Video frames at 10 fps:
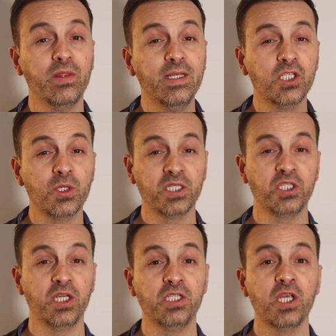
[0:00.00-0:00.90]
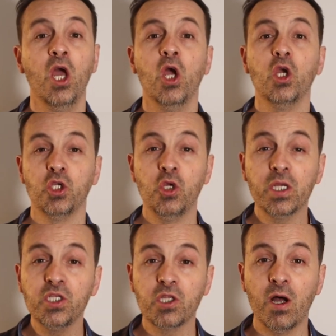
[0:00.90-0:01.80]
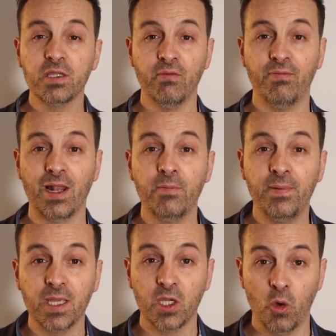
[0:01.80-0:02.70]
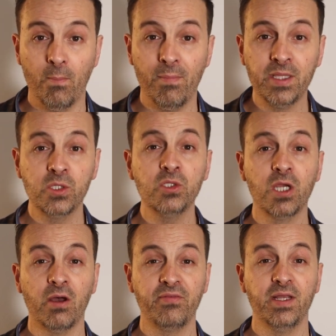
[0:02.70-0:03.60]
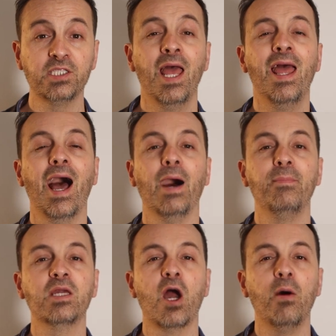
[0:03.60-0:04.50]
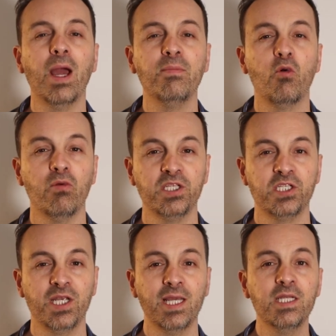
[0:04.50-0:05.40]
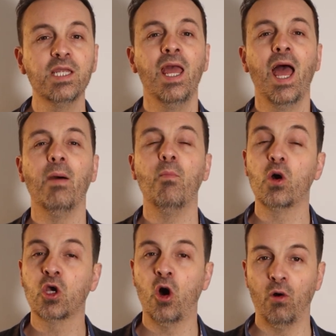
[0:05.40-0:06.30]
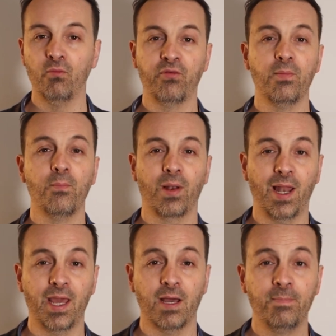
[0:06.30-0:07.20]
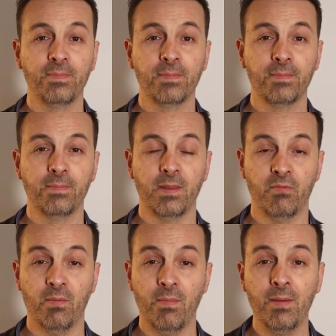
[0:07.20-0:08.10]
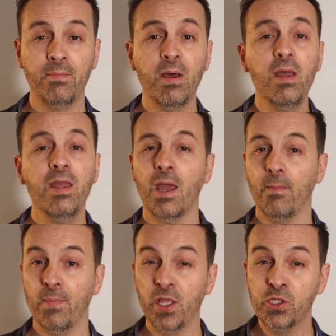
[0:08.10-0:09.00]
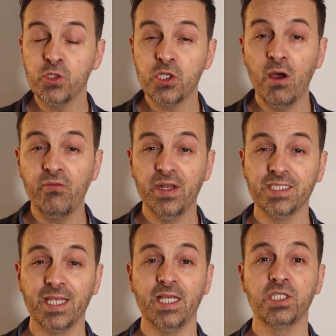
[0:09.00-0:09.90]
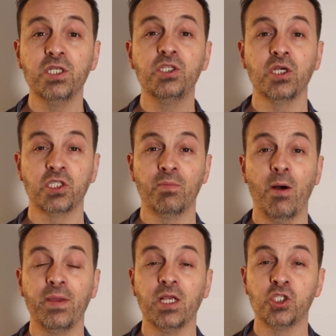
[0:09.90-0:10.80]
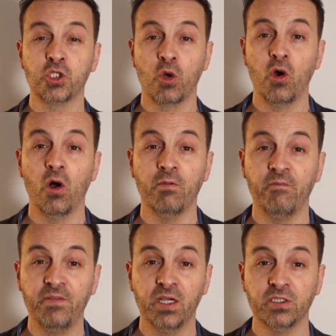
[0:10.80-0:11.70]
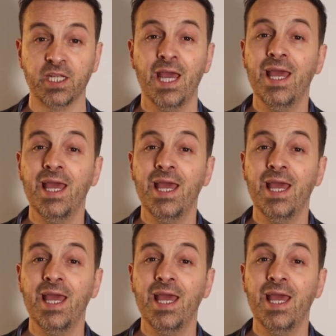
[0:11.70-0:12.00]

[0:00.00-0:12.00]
these strategies, you can start developing your mental toughness and become a more resilient and more confident player. And remember, mental toughness isn't just about being strong on the field.